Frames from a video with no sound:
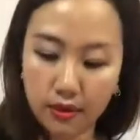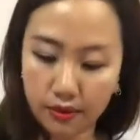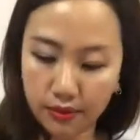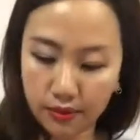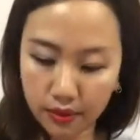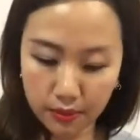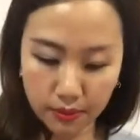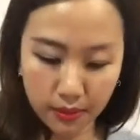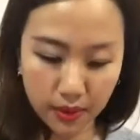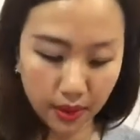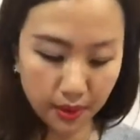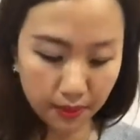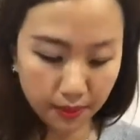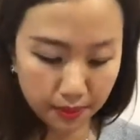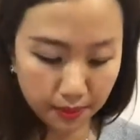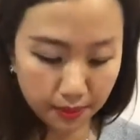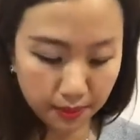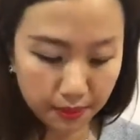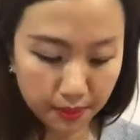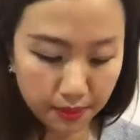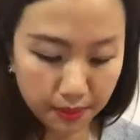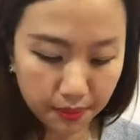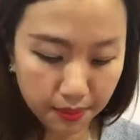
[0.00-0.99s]
from them.
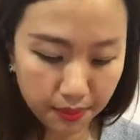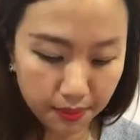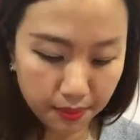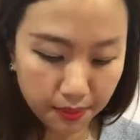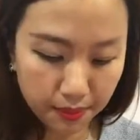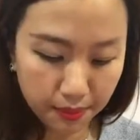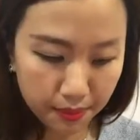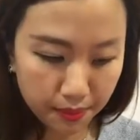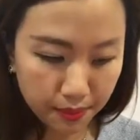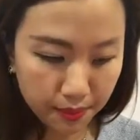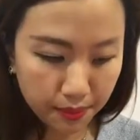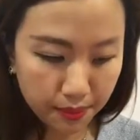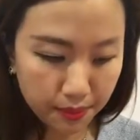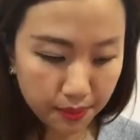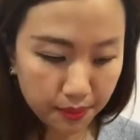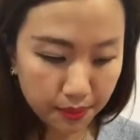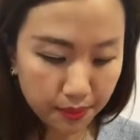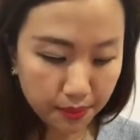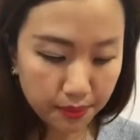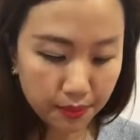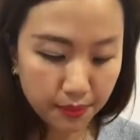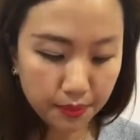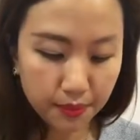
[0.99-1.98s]

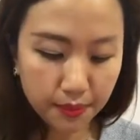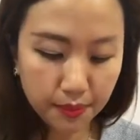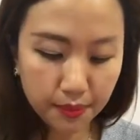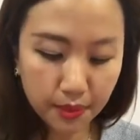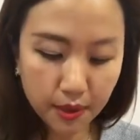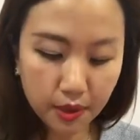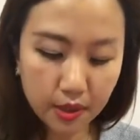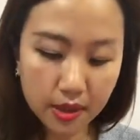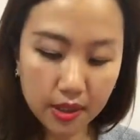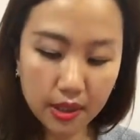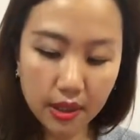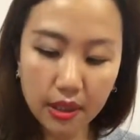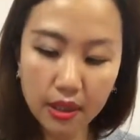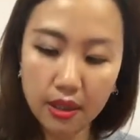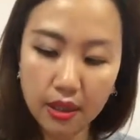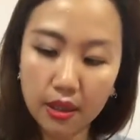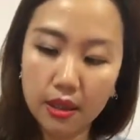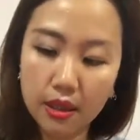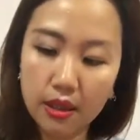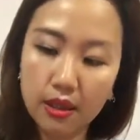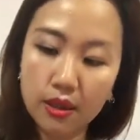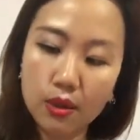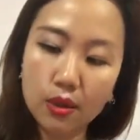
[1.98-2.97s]
Because their
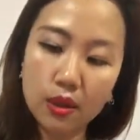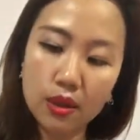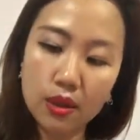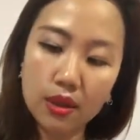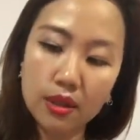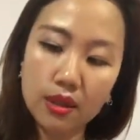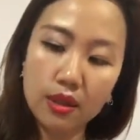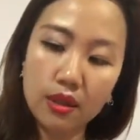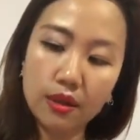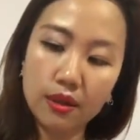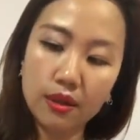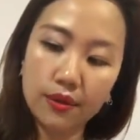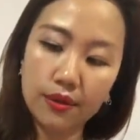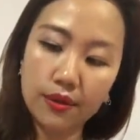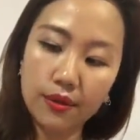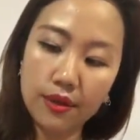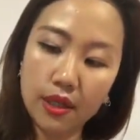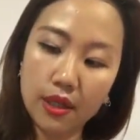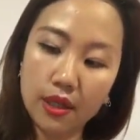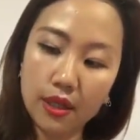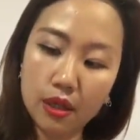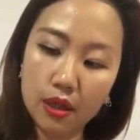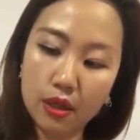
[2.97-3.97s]
quality of
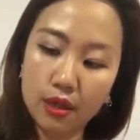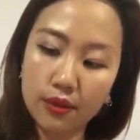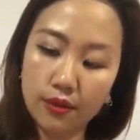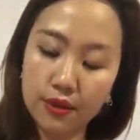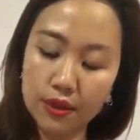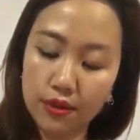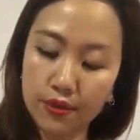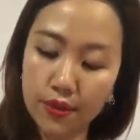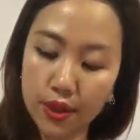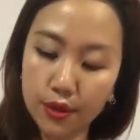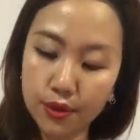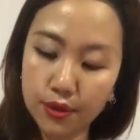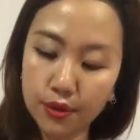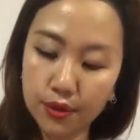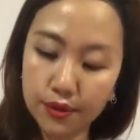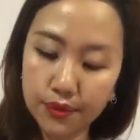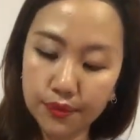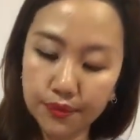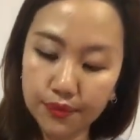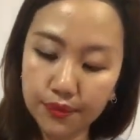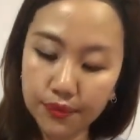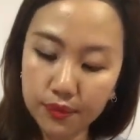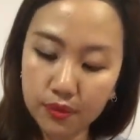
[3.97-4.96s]
their cloth is very good.
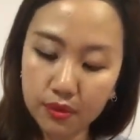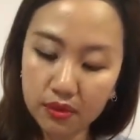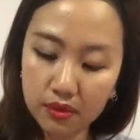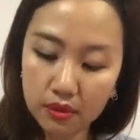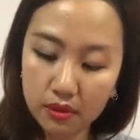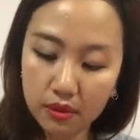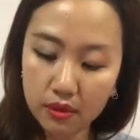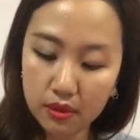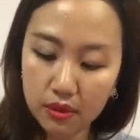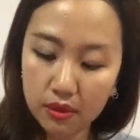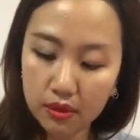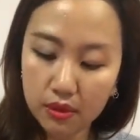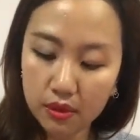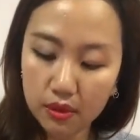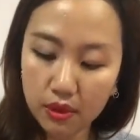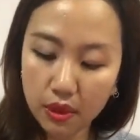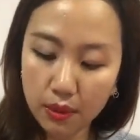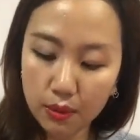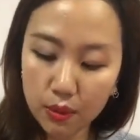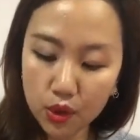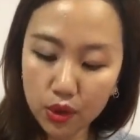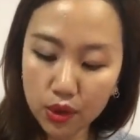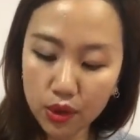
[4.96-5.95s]

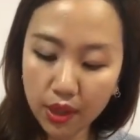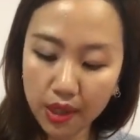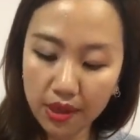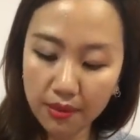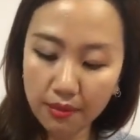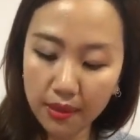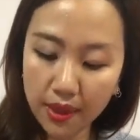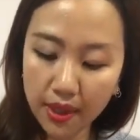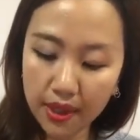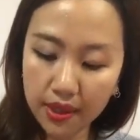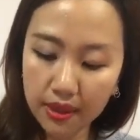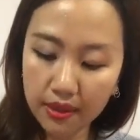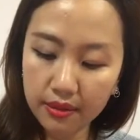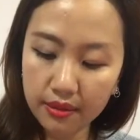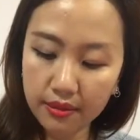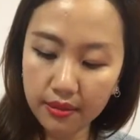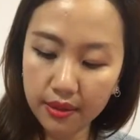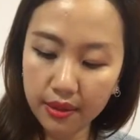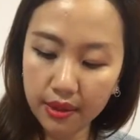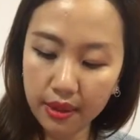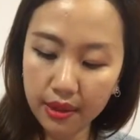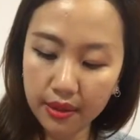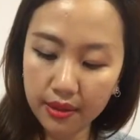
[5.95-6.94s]
I'm sure you can buy
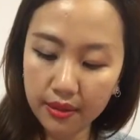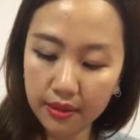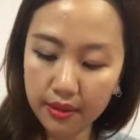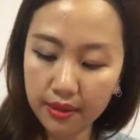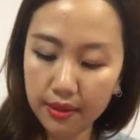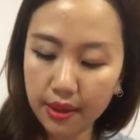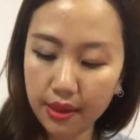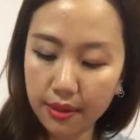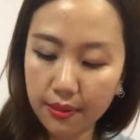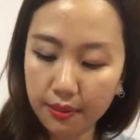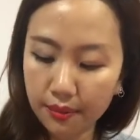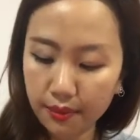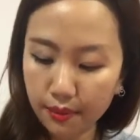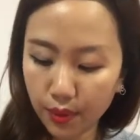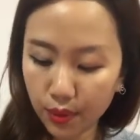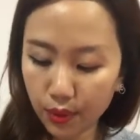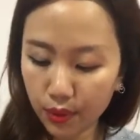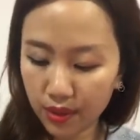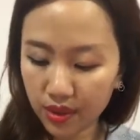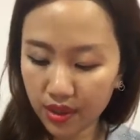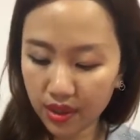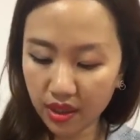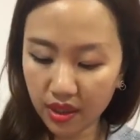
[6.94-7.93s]
it at some
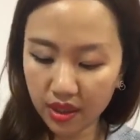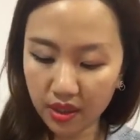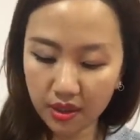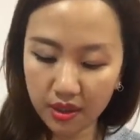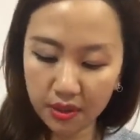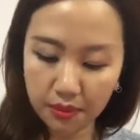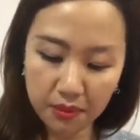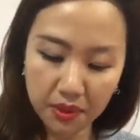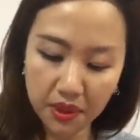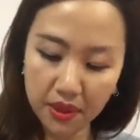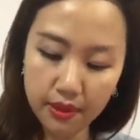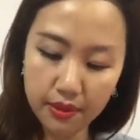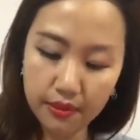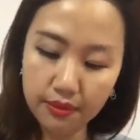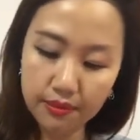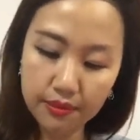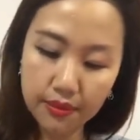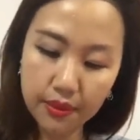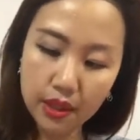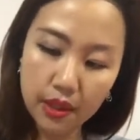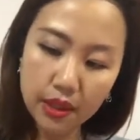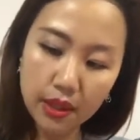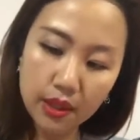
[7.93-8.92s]
wholesaler, but
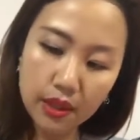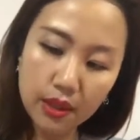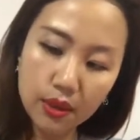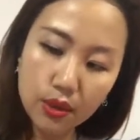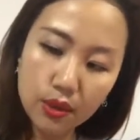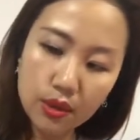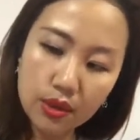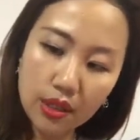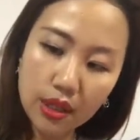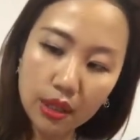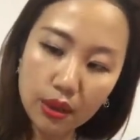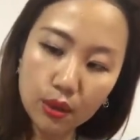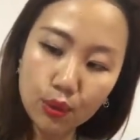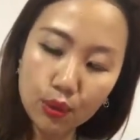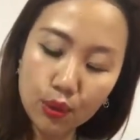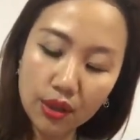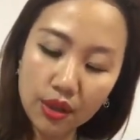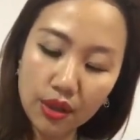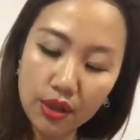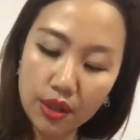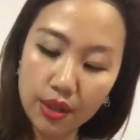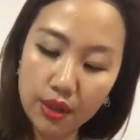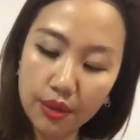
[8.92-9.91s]
those are too
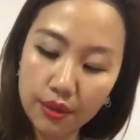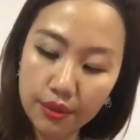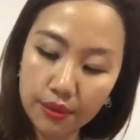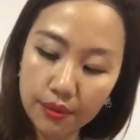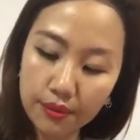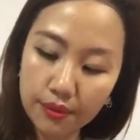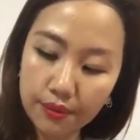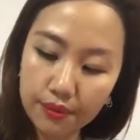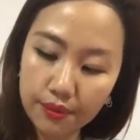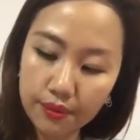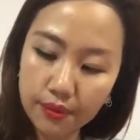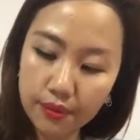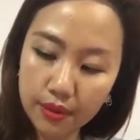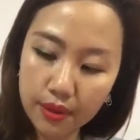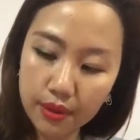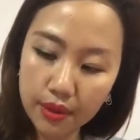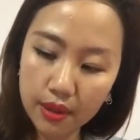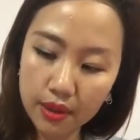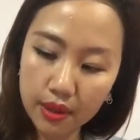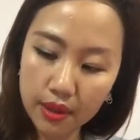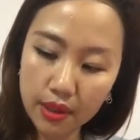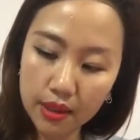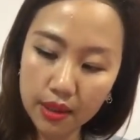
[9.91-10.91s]
thin.
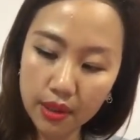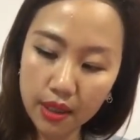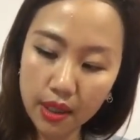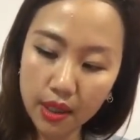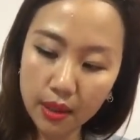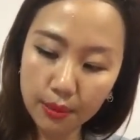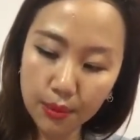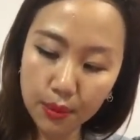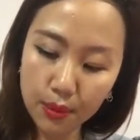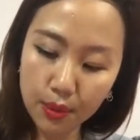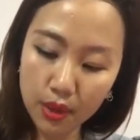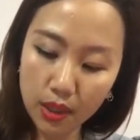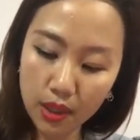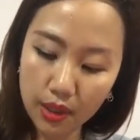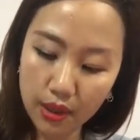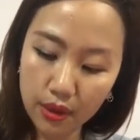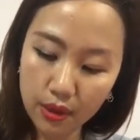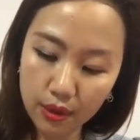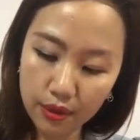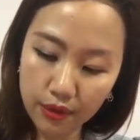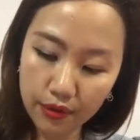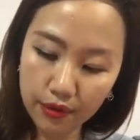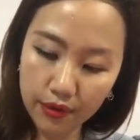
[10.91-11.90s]
It doesn't help you
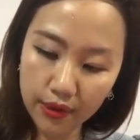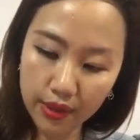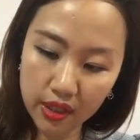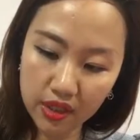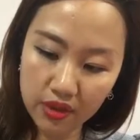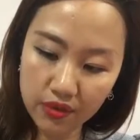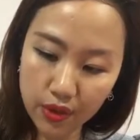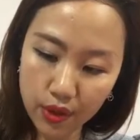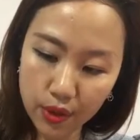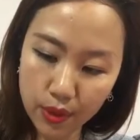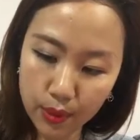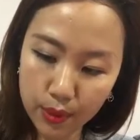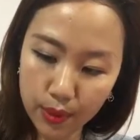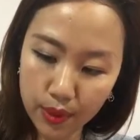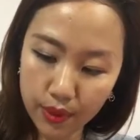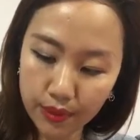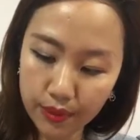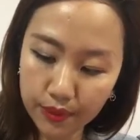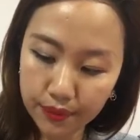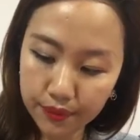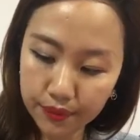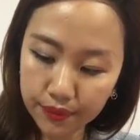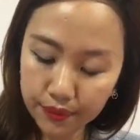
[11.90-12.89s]
clean your face very
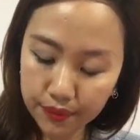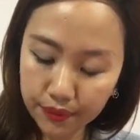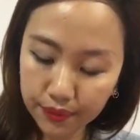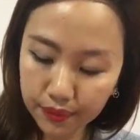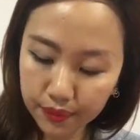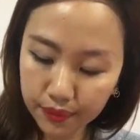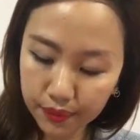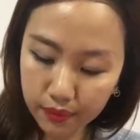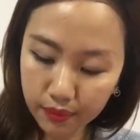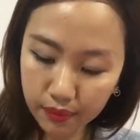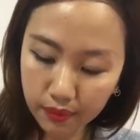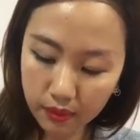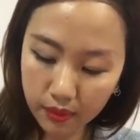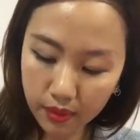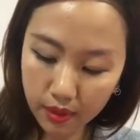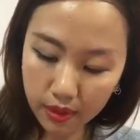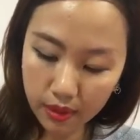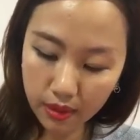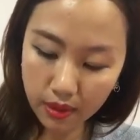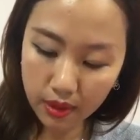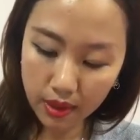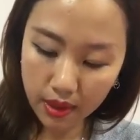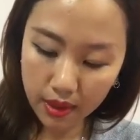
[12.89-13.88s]
well.
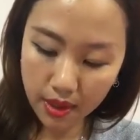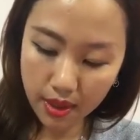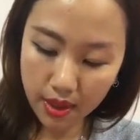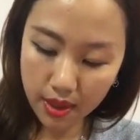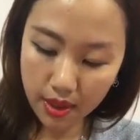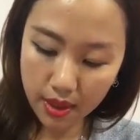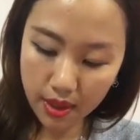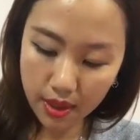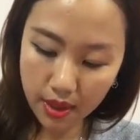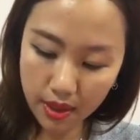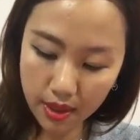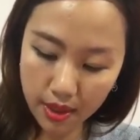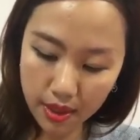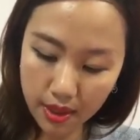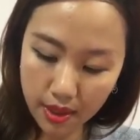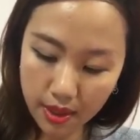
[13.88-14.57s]
Okay.